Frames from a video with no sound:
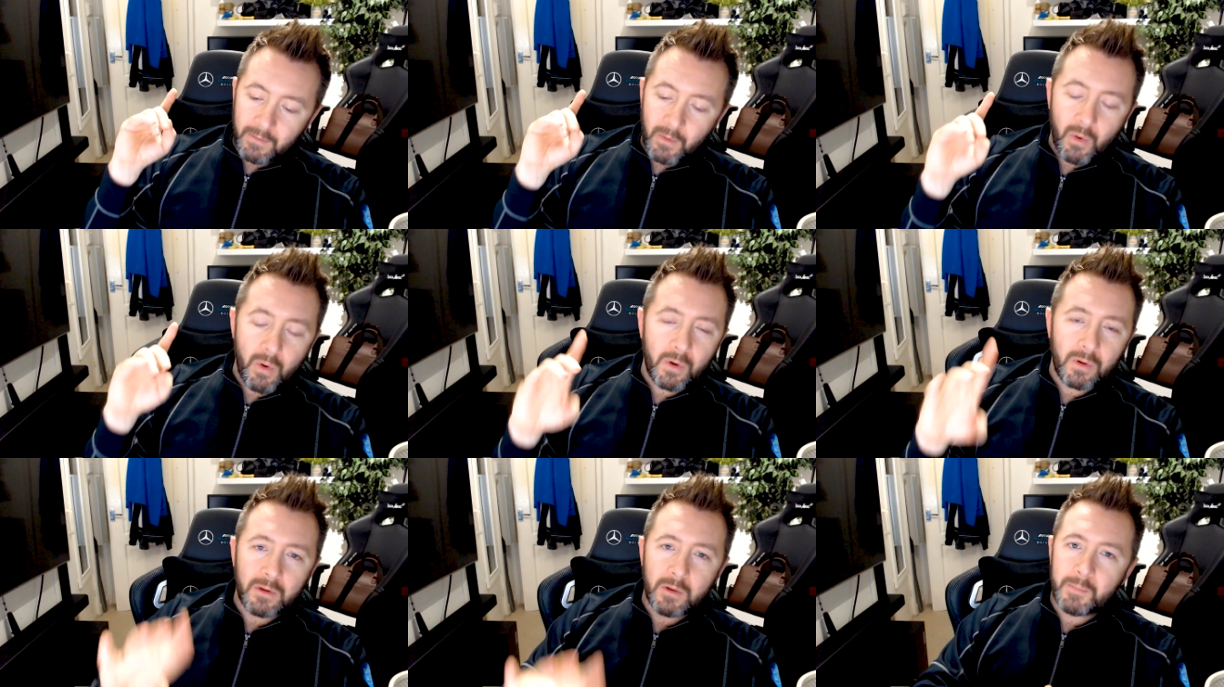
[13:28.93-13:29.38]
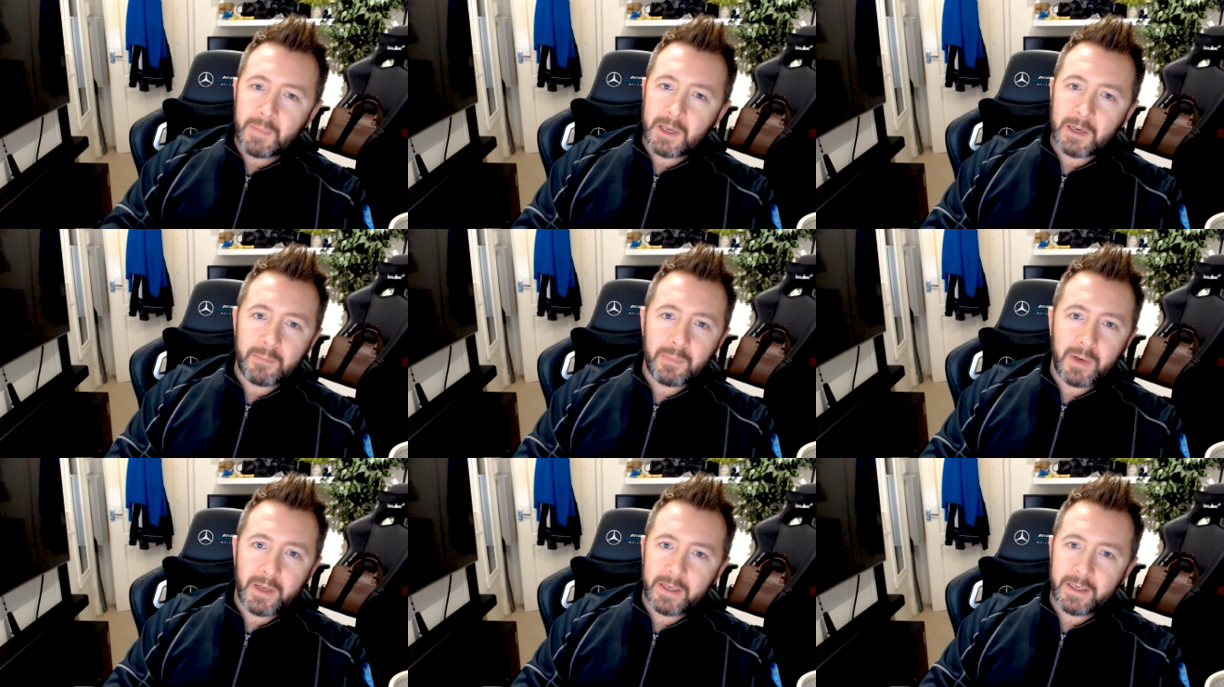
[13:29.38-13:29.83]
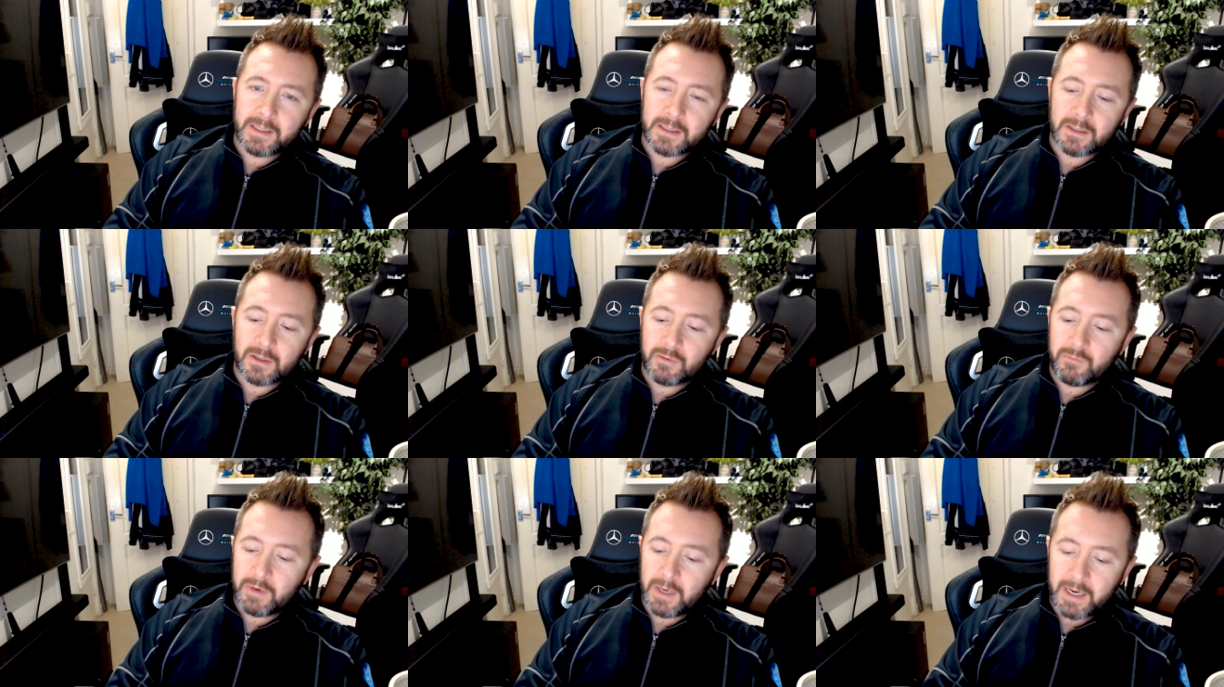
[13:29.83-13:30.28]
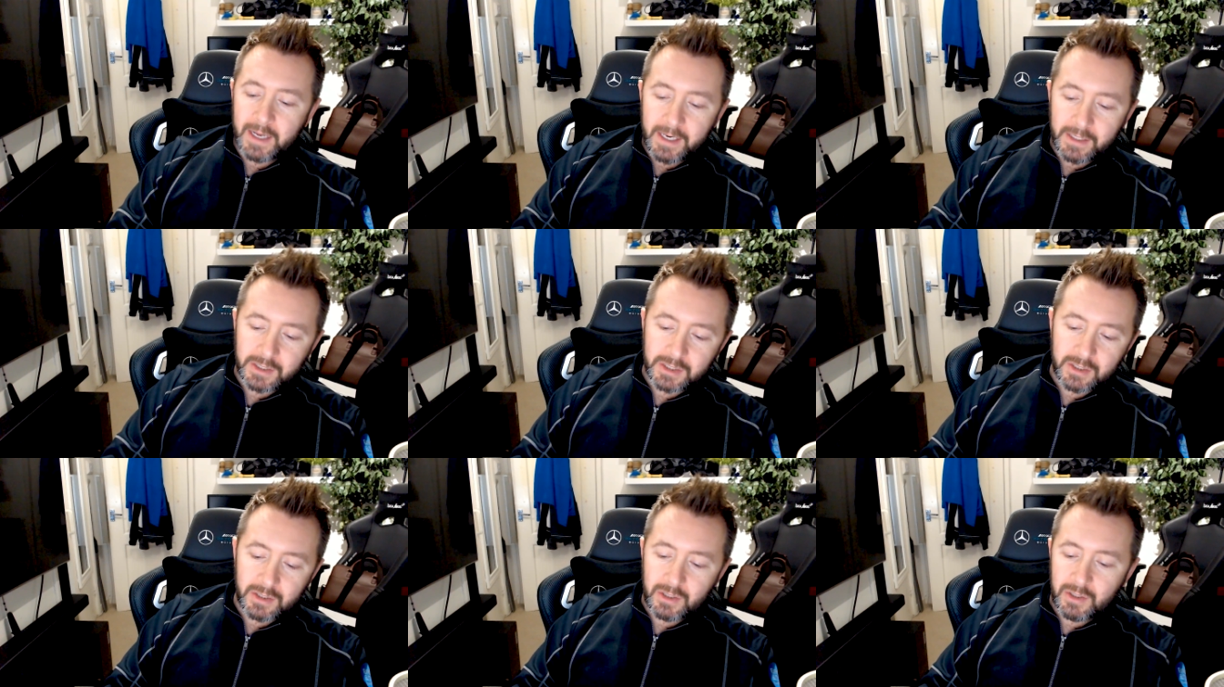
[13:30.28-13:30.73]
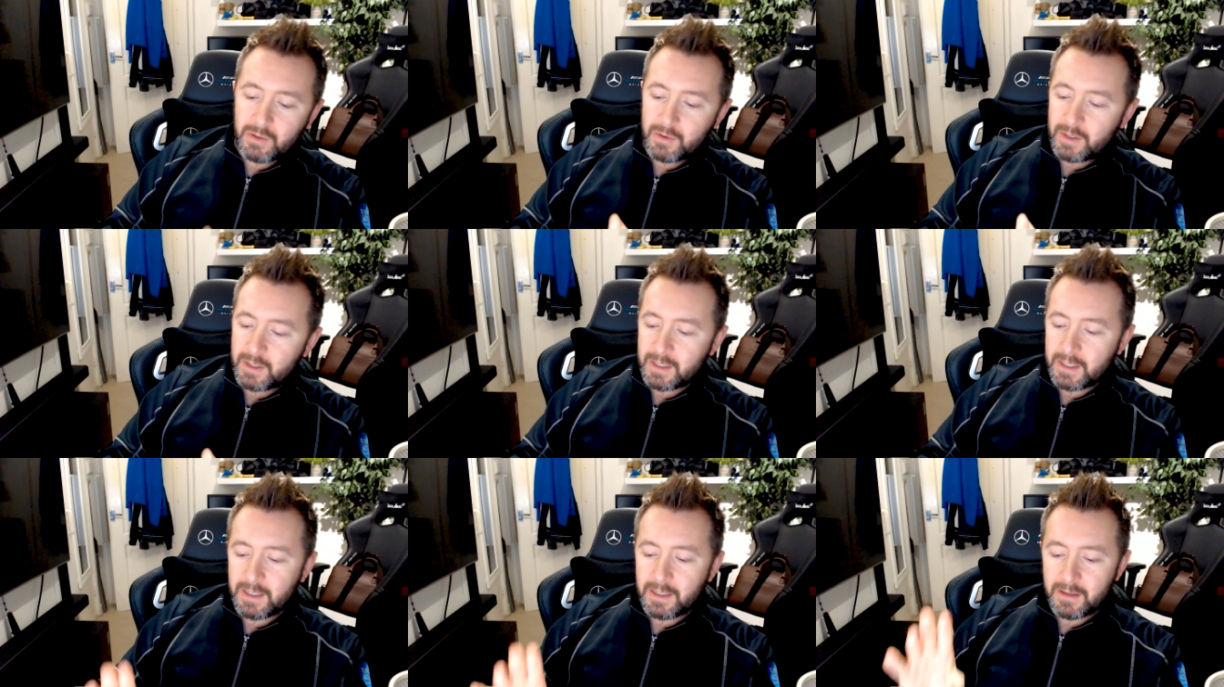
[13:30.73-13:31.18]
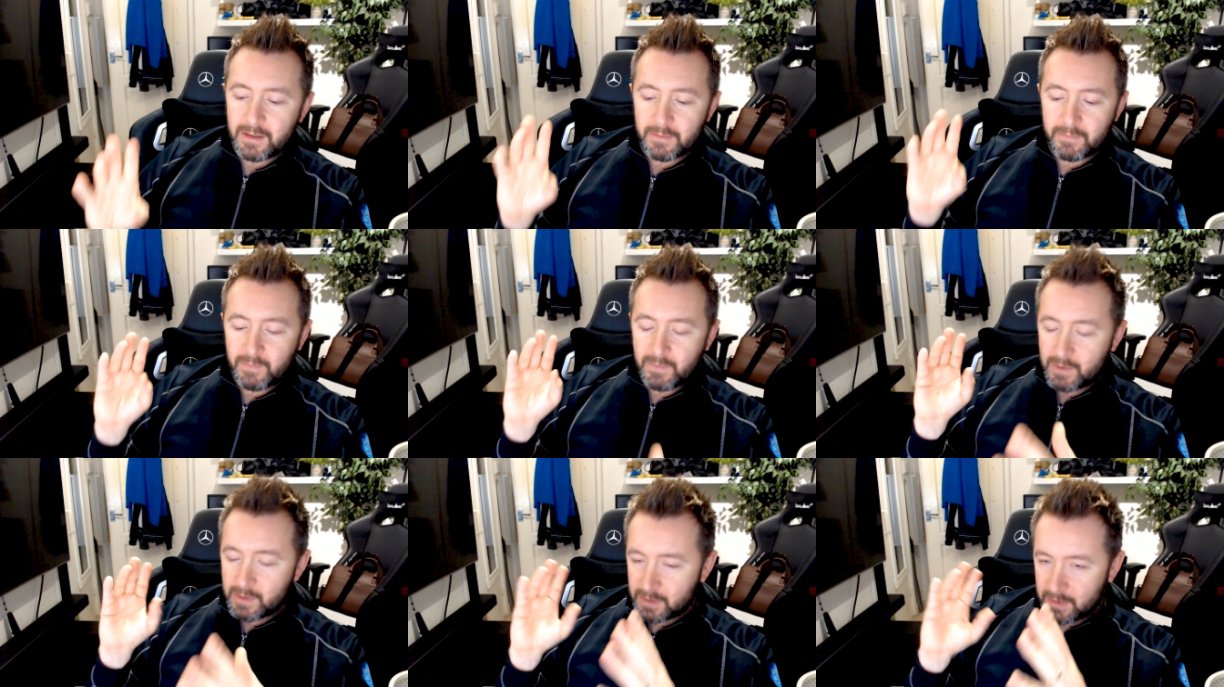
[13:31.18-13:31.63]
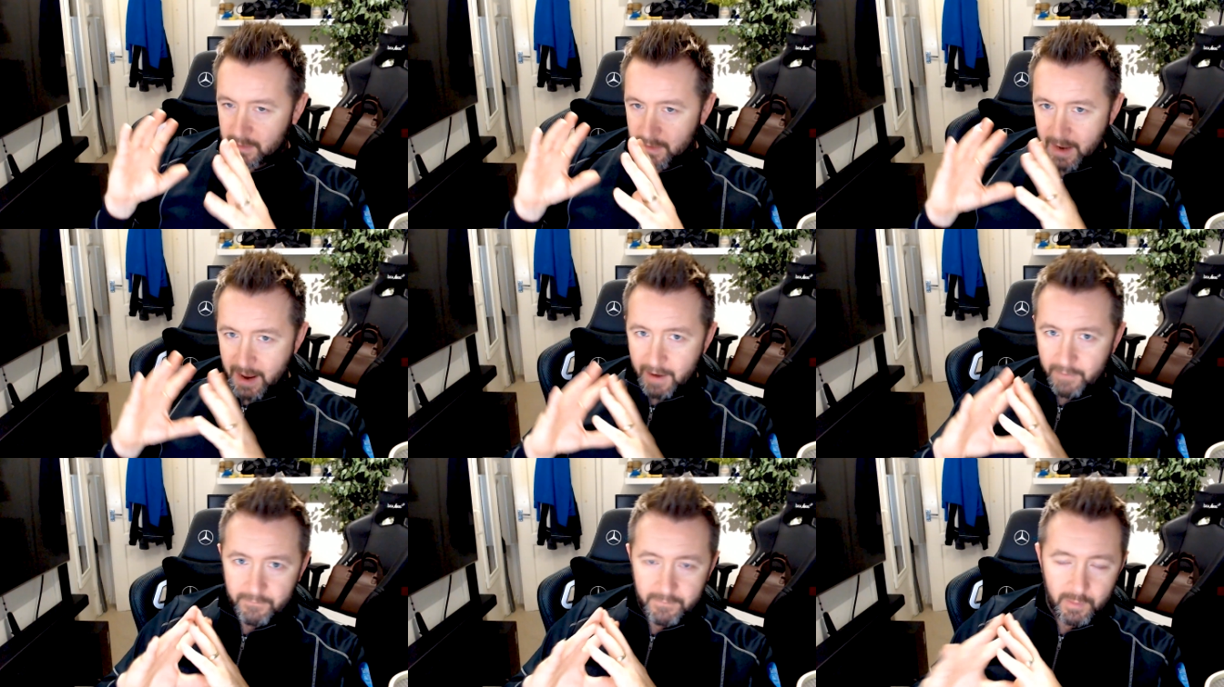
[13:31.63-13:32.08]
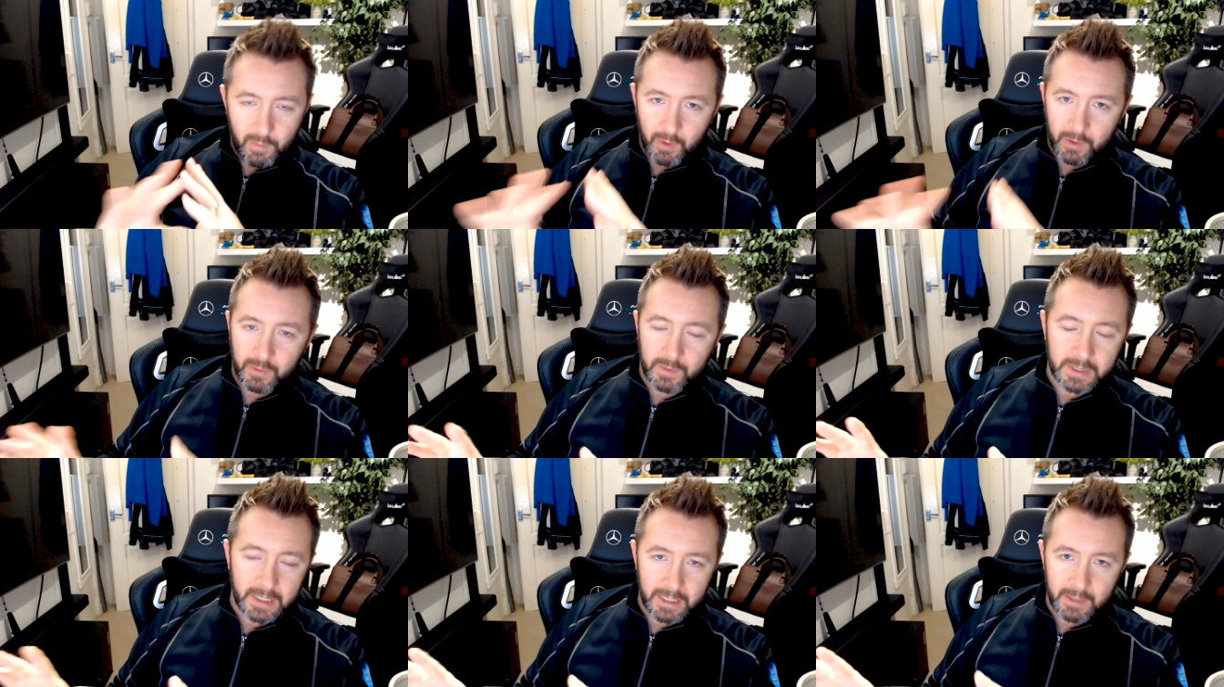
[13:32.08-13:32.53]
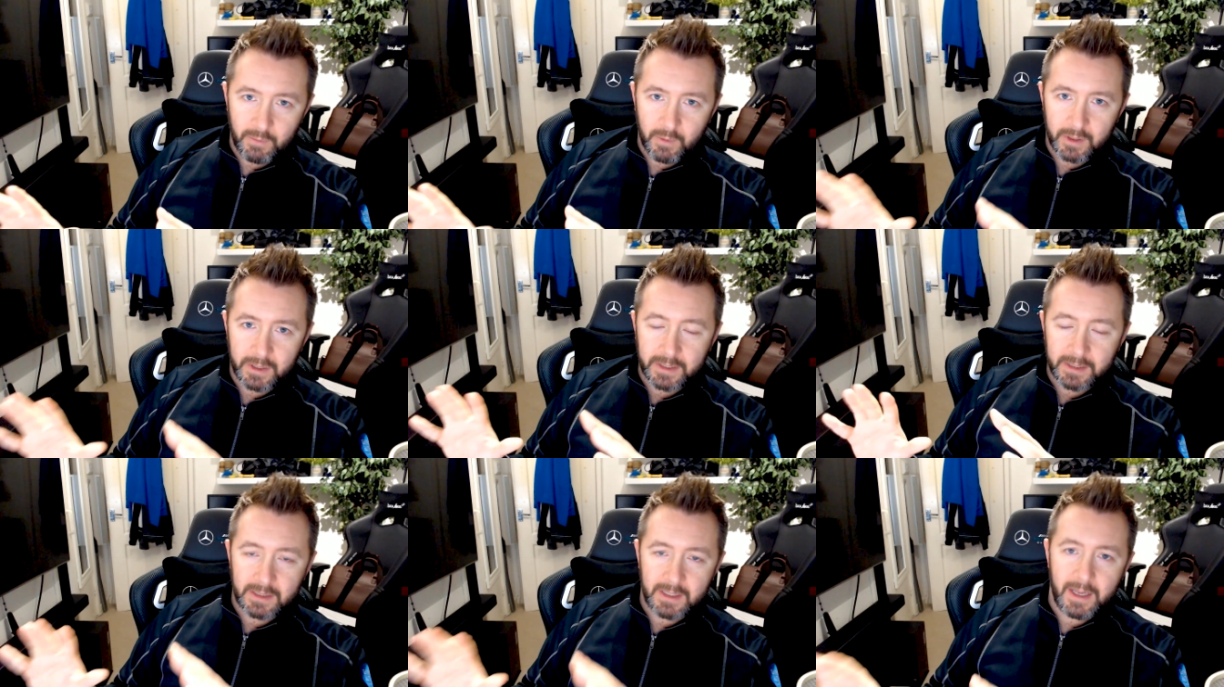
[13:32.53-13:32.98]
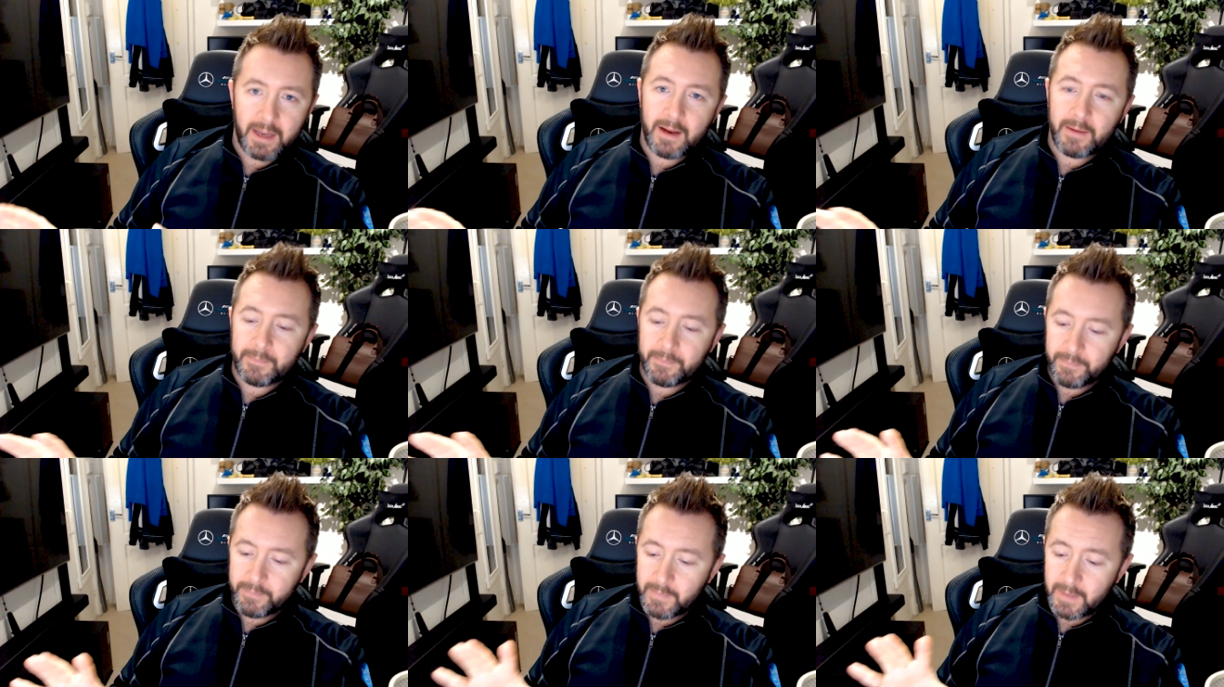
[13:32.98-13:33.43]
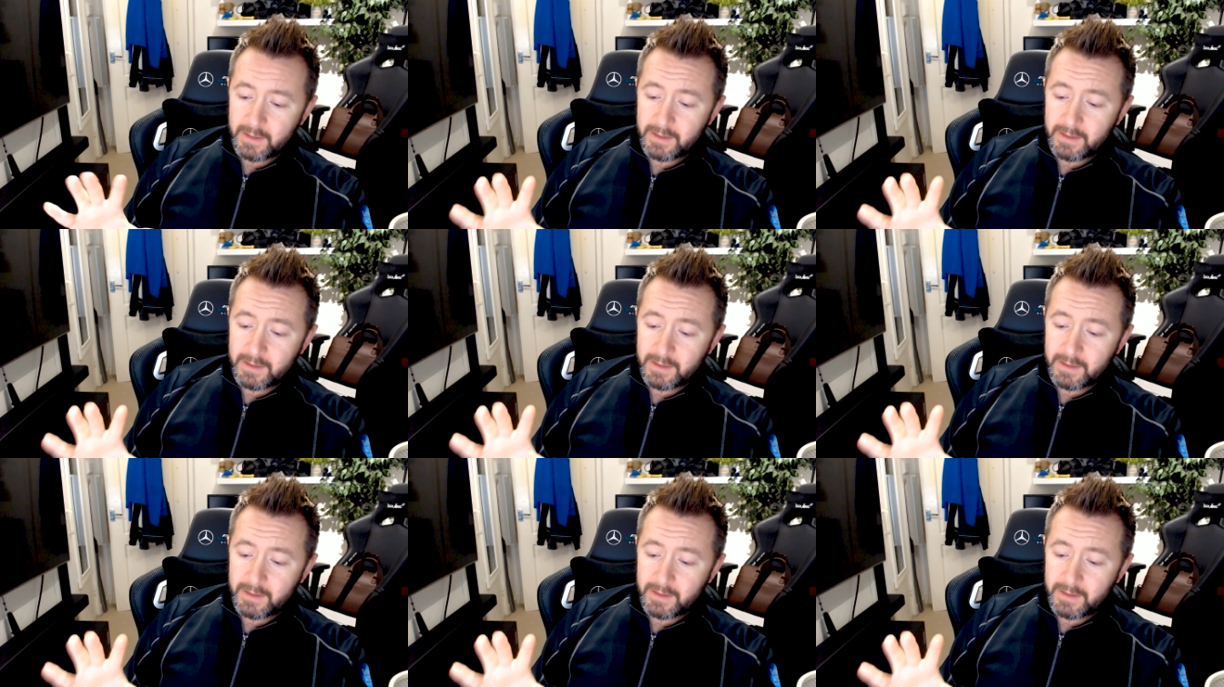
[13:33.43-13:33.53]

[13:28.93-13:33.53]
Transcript: all the big players, Unreal Engine, Unity, that just everyone who's anyone is there.